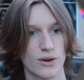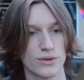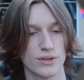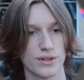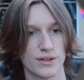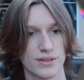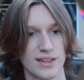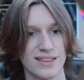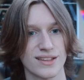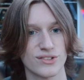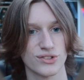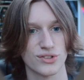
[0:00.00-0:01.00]
go into this thing
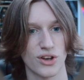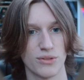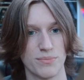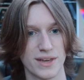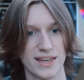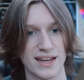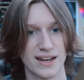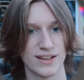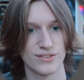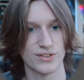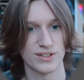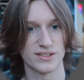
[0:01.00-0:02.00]
that's just called Me. And
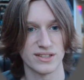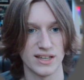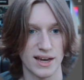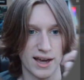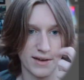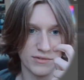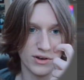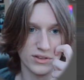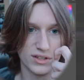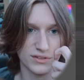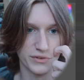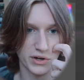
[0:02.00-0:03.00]
as you can see, I have all
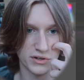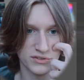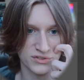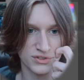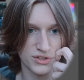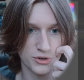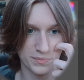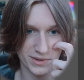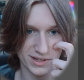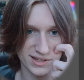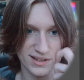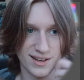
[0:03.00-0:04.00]
these very
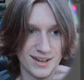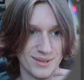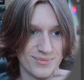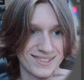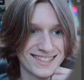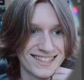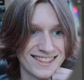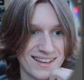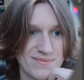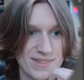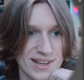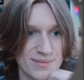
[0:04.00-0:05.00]
stupid
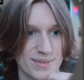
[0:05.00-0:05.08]
thumbnail